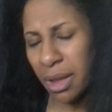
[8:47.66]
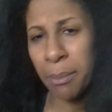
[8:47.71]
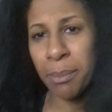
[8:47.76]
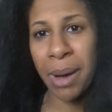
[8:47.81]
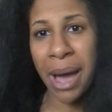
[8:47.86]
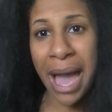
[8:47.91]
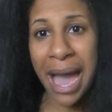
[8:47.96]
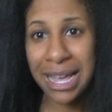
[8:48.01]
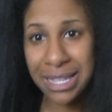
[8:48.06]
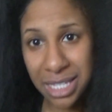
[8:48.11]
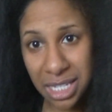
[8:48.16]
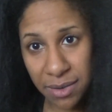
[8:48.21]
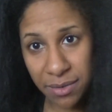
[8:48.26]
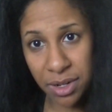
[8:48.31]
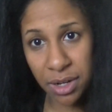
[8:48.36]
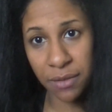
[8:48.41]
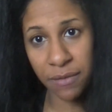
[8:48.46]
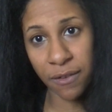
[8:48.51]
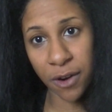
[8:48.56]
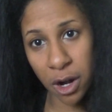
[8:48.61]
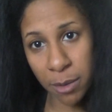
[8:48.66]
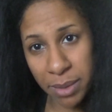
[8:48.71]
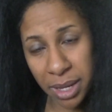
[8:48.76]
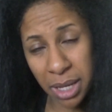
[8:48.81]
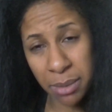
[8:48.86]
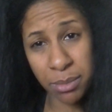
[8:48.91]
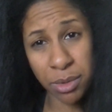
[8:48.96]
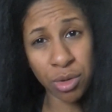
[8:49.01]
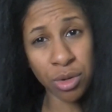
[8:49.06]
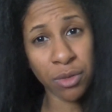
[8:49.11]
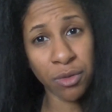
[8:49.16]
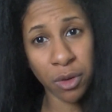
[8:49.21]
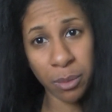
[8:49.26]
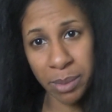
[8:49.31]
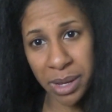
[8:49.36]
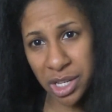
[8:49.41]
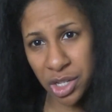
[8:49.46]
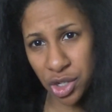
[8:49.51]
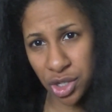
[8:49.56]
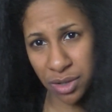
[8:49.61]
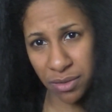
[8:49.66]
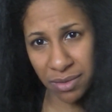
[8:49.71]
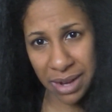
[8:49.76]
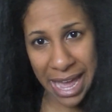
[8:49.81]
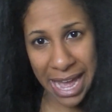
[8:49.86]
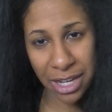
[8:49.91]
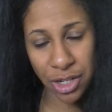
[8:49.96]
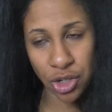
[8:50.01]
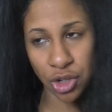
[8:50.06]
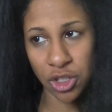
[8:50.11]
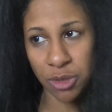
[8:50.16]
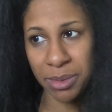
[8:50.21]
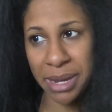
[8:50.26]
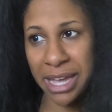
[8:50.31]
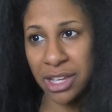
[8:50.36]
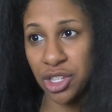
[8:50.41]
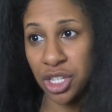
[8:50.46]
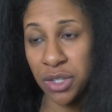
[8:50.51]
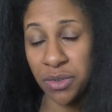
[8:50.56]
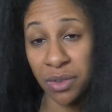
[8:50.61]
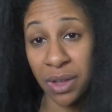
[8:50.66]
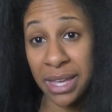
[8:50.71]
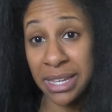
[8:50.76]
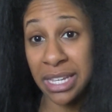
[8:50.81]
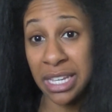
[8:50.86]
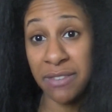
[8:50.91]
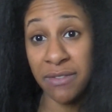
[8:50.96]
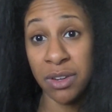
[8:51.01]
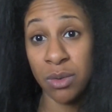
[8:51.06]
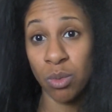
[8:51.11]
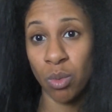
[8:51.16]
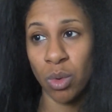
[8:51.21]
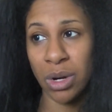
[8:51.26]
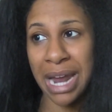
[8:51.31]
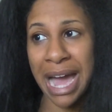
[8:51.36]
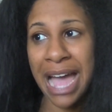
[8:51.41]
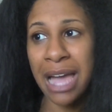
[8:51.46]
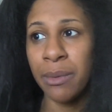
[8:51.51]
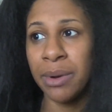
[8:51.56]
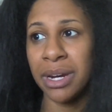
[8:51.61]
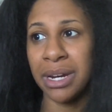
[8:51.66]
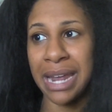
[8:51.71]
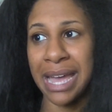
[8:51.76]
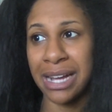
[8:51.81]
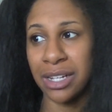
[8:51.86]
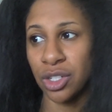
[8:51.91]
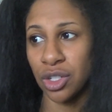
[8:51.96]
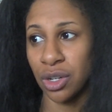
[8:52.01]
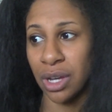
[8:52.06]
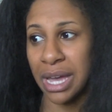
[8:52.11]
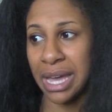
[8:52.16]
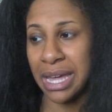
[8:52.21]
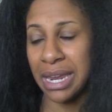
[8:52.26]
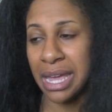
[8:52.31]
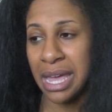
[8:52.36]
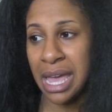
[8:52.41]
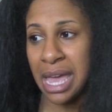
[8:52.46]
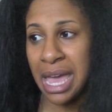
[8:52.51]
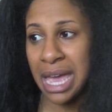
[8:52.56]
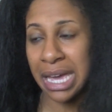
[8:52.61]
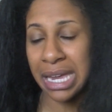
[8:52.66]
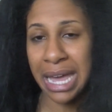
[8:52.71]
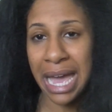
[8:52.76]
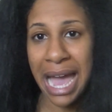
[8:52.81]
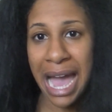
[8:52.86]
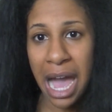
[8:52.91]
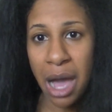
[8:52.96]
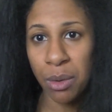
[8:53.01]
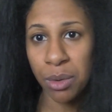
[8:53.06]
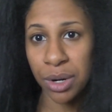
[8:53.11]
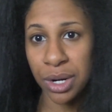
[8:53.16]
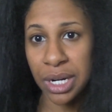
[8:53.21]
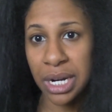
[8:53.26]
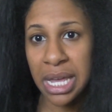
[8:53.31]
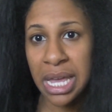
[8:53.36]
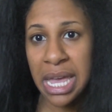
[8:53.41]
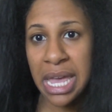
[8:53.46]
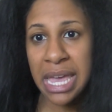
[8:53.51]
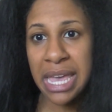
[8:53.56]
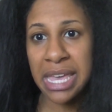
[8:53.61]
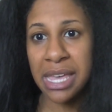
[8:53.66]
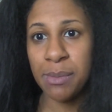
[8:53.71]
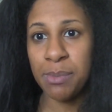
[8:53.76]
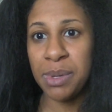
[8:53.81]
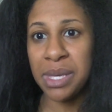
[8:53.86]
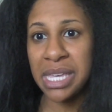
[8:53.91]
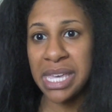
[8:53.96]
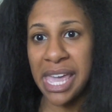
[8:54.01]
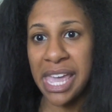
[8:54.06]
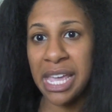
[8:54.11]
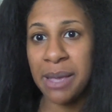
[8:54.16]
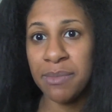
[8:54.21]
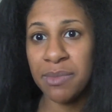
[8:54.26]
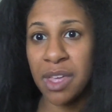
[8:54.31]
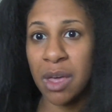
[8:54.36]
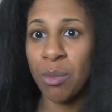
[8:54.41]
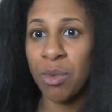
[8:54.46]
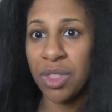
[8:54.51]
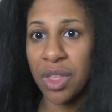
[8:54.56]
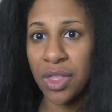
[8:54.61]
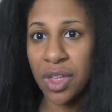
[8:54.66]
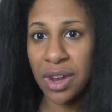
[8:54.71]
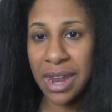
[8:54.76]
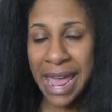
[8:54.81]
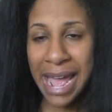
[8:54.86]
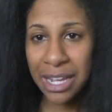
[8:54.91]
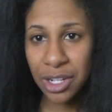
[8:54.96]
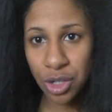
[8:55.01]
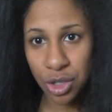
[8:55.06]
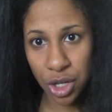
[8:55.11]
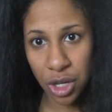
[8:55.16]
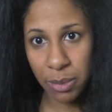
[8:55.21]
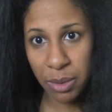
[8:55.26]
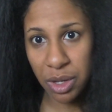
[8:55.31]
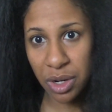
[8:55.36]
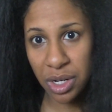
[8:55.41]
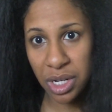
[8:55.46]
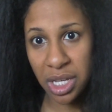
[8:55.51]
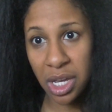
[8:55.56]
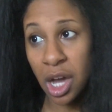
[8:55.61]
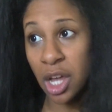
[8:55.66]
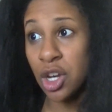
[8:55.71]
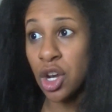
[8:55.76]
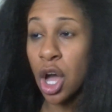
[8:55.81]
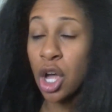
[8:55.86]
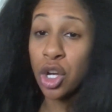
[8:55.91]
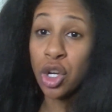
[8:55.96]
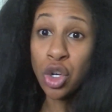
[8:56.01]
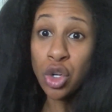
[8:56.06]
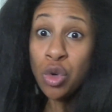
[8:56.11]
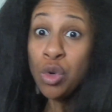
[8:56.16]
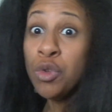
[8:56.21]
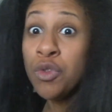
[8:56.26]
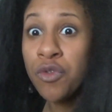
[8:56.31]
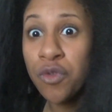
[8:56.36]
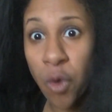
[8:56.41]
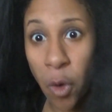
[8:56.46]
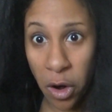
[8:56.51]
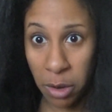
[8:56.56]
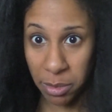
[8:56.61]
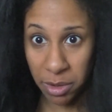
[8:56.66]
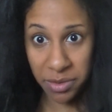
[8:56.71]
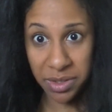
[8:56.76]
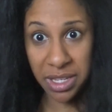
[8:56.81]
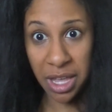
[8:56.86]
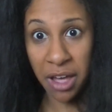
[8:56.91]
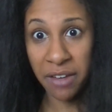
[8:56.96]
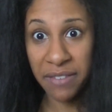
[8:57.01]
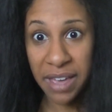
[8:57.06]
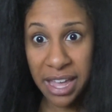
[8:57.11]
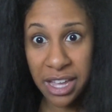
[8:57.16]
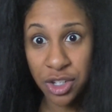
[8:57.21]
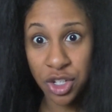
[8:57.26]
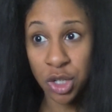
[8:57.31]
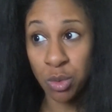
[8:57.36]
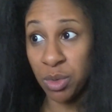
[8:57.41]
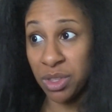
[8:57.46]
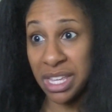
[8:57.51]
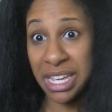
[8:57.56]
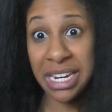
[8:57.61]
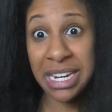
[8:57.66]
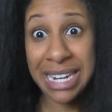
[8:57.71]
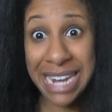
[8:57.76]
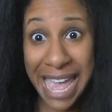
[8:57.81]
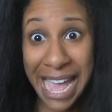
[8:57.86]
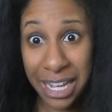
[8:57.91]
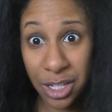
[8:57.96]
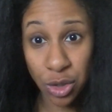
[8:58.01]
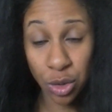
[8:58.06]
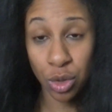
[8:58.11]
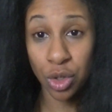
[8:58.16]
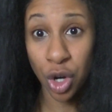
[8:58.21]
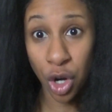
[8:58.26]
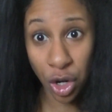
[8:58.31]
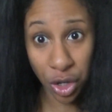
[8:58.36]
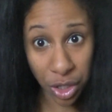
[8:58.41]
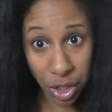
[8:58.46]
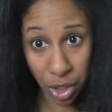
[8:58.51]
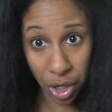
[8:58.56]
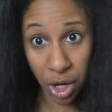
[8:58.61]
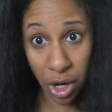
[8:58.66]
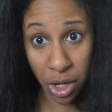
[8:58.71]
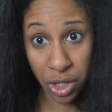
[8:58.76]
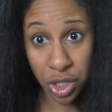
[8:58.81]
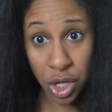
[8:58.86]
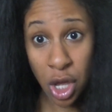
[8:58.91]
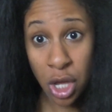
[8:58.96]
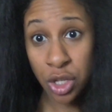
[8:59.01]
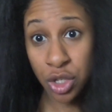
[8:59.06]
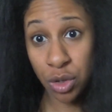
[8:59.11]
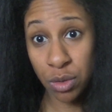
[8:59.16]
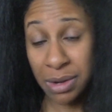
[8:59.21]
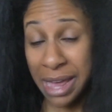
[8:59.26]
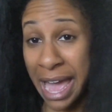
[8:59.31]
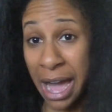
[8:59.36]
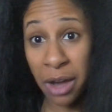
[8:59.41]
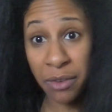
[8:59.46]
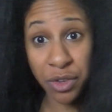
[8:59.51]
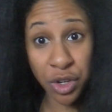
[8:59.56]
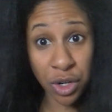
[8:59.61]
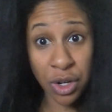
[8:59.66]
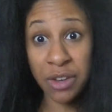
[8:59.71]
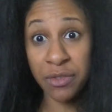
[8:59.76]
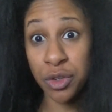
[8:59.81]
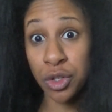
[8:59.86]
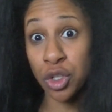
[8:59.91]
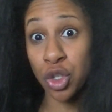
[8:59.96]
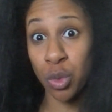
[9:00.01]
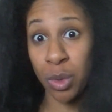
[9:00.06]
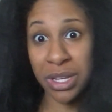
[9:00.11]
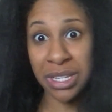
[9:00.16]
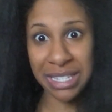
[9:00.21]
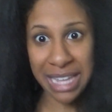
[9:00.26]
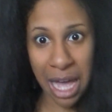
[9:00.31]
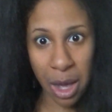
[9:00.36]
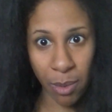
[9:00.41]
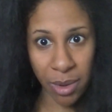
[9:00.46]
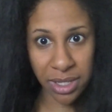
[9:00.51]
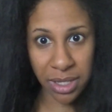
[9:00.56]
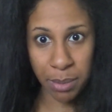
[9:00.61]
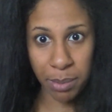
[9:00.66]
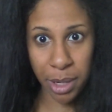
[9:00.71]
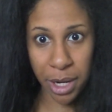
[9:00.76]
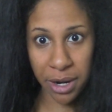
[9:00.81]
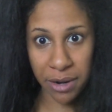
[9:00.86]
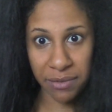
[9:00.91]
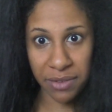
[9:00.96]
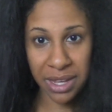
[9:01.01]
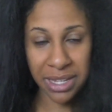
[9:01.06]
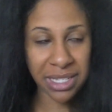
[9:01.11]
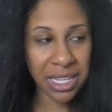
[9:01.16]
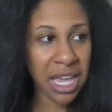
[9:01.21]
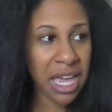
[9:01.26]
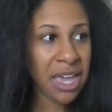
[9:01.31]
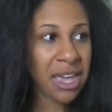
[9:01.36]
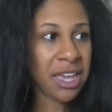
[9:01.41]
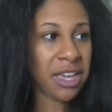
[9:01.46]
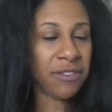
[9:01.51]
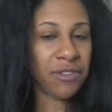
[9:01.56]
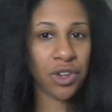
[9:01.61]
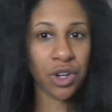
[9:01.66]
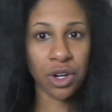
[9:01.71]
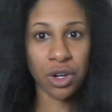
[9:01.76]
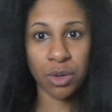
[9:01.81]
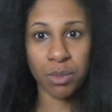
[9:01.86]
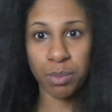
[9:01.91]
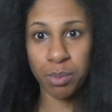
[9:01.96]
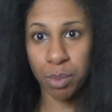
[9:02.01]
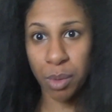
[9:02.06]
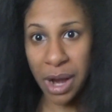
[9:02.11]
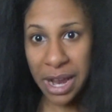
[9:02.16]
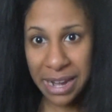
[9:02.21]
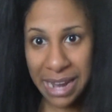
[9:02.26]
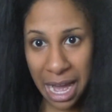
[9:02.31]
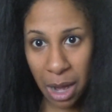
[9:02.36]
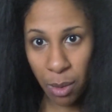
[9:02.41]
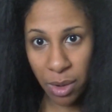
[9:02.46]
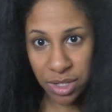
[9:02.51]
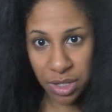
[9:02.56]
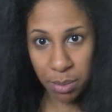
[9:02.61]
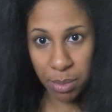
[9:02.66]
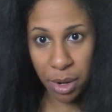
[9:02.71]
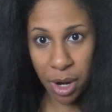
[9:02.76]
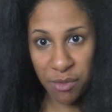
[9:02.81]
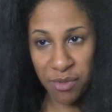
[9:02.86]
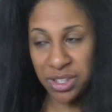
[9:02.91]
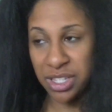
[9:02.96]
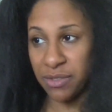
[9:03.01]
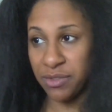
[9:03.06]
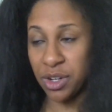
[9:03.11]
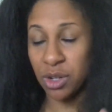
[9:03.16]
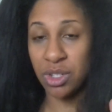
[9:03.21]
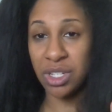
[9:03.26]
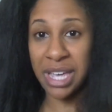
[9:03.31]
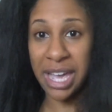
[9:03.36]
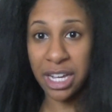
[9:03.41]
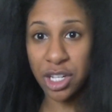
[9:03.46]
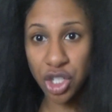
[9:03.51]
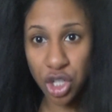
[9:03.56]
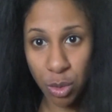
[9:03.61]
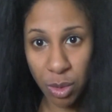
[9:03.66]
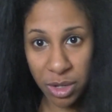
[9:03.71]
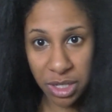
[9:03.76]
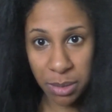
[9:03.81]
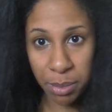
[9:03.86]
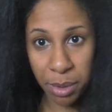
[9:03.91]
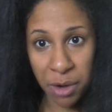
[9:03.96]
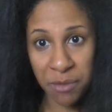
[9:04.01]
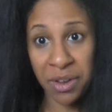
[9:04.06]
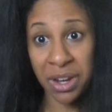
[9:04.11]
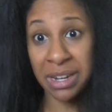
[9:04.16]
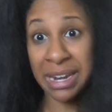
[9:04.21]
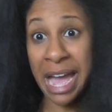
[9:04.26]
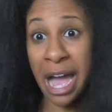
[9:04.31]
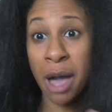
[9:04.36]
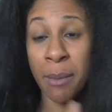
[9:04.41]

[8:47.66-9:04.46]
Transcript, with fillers: positive and affirming and beautiful pictures of naturals. But I just feel like even when I went natural at, at Howard, it became then within the natural community an, a new form of self-hatred within natural curly girls. So now if, you're, if your twist out wasn't perfect, if your braid out wasn't perfect, if your texture wasn't perfect, now